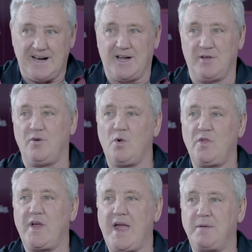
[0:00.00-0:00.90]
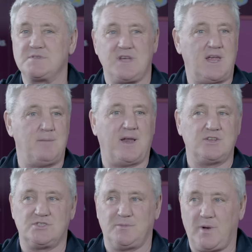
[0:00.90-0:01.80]
And of all the games that you
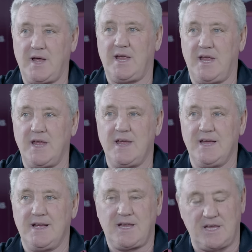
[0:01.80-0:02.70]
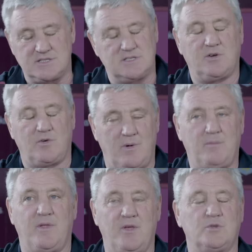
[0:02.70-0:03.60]
managed to play, you still
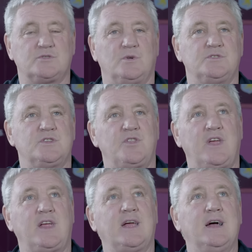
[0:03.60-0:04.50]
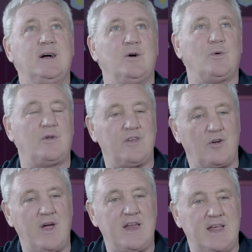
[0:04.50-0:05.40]
remember those ones and think, one of the
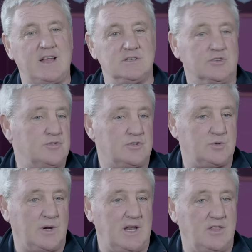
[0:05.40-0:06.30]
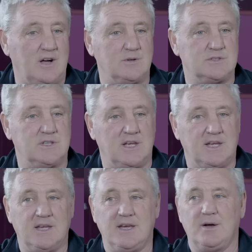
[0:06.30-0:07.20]
great nights, 120,000
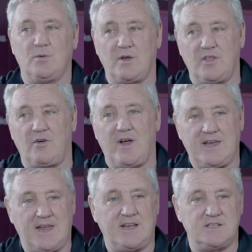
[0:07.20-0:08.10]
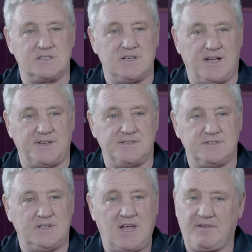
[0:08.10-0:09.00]
there, one of the great nights, and
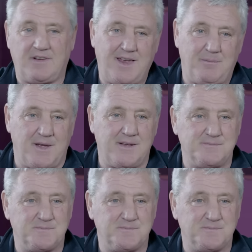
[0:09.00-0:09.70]
you have a nightmare.